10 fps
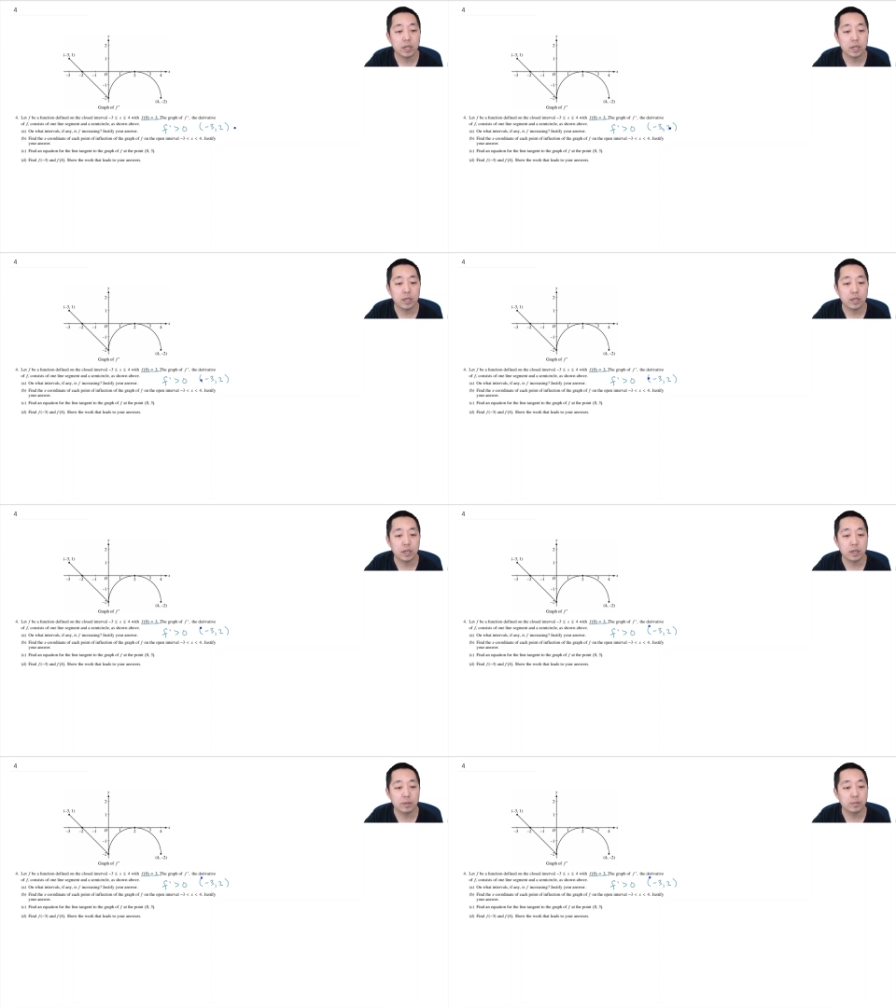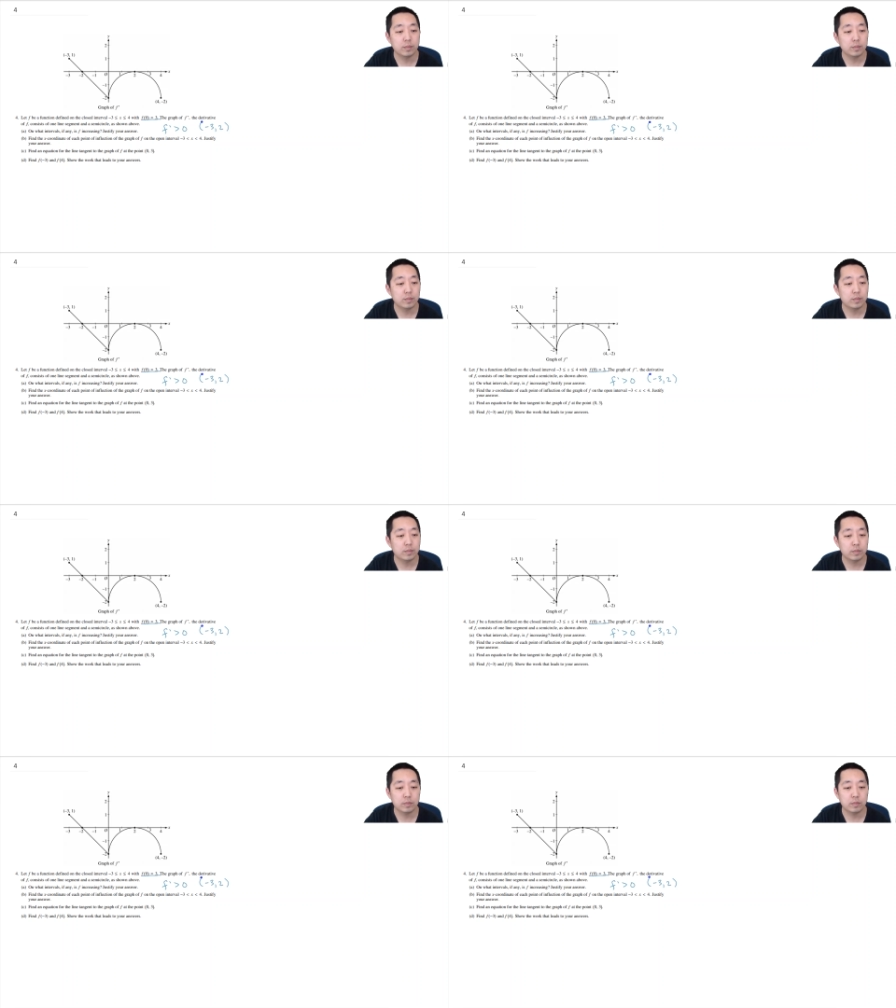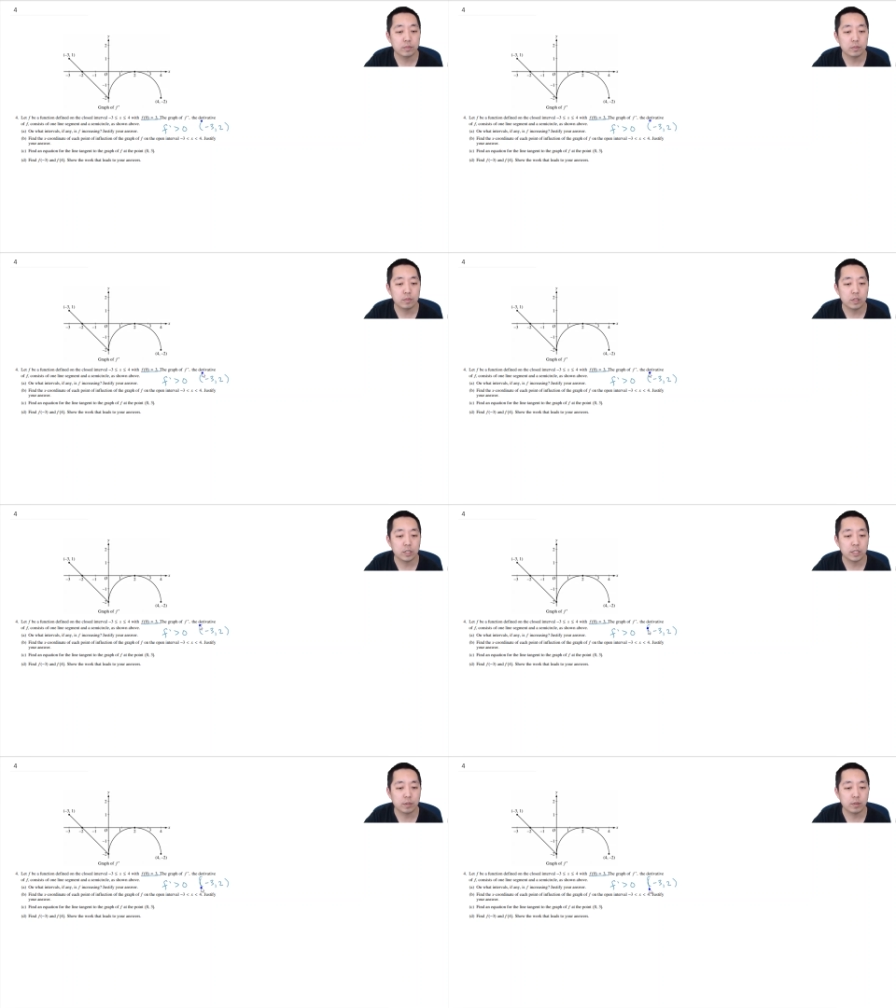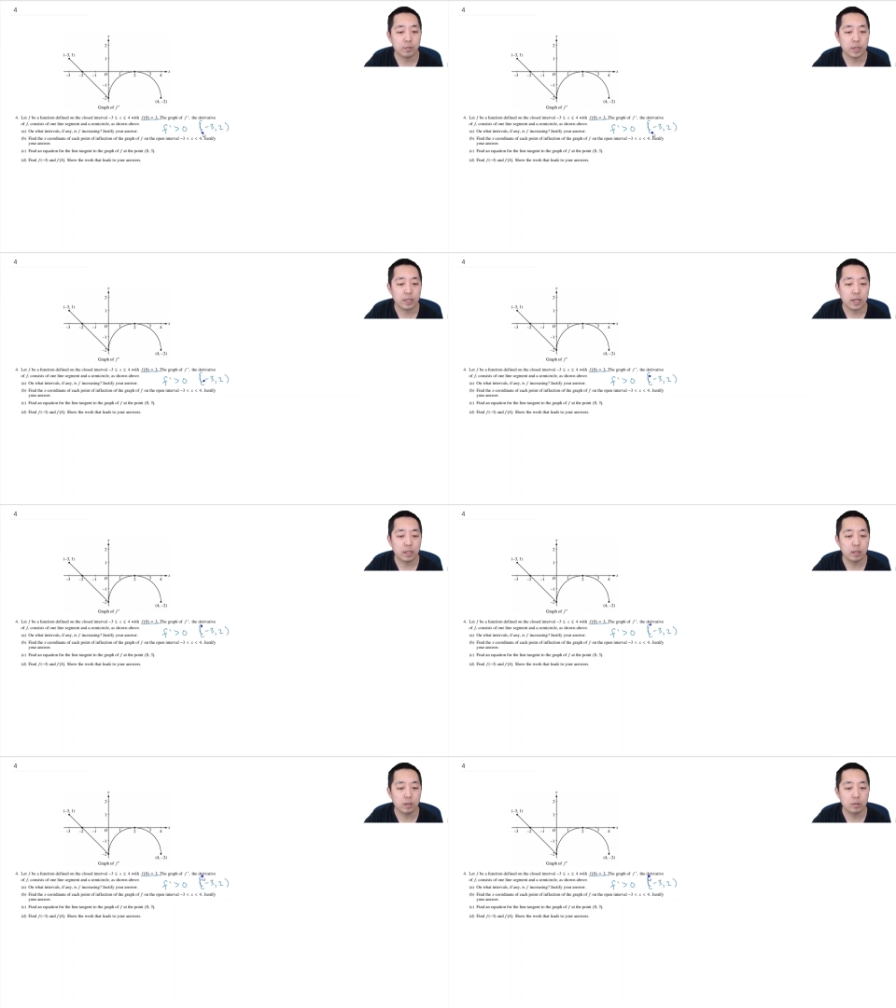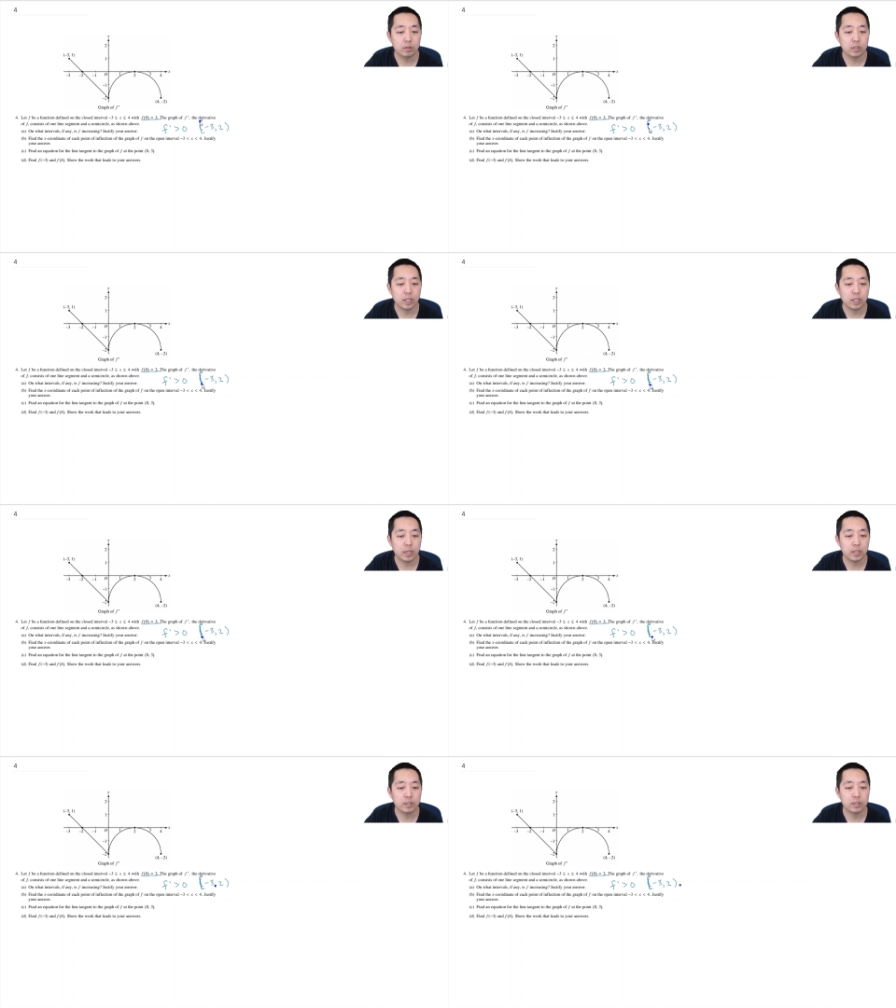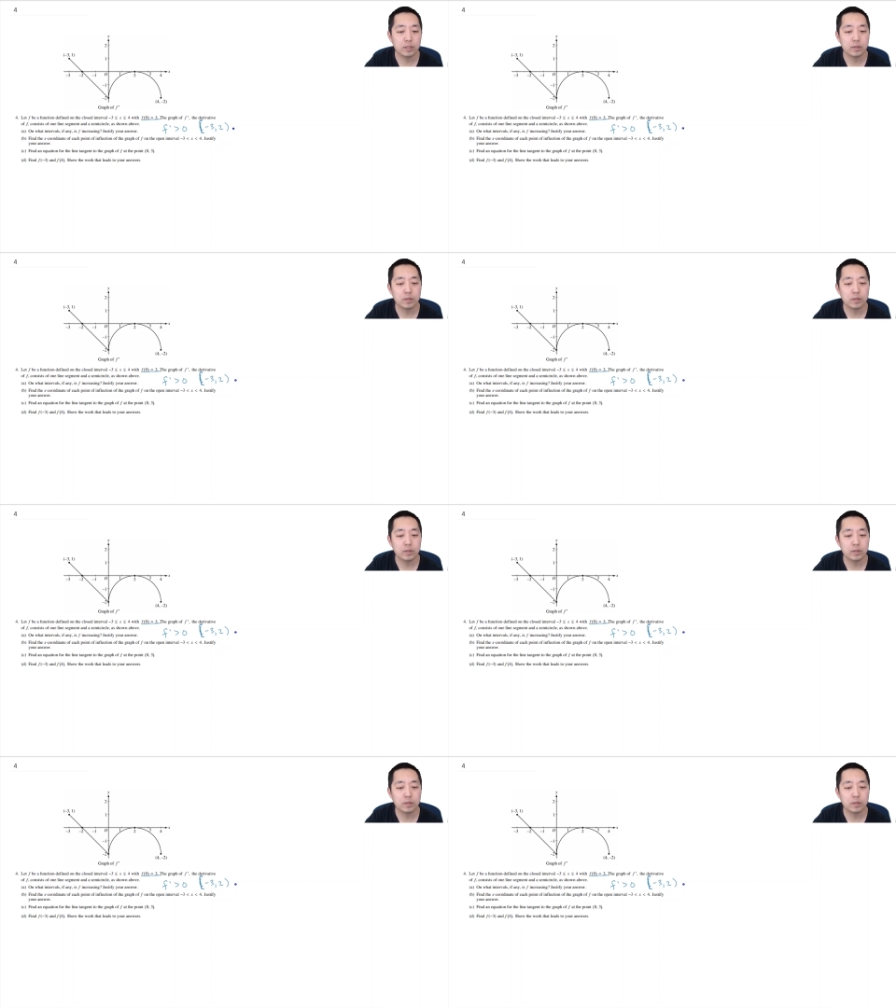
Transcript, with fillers: Um, you can definitely make that closed, I guess.